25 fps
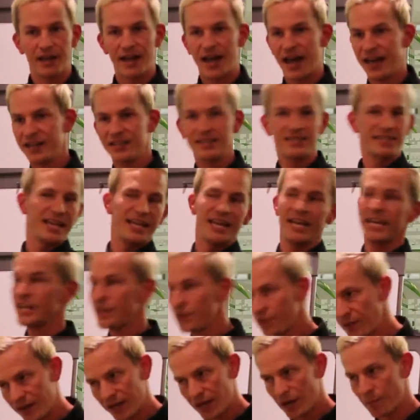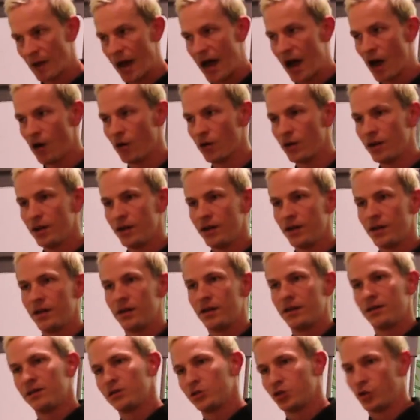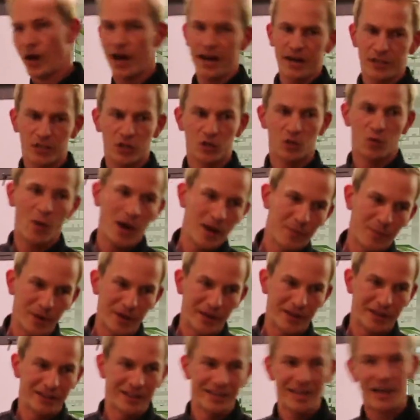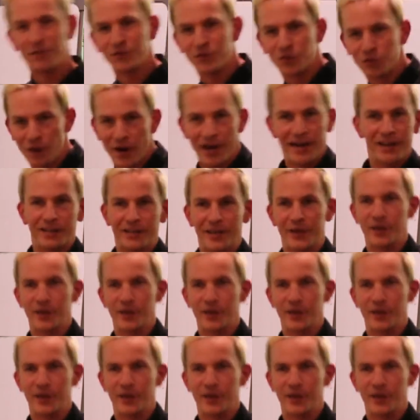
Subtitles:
I didn't say anything about try to swipe it left and right a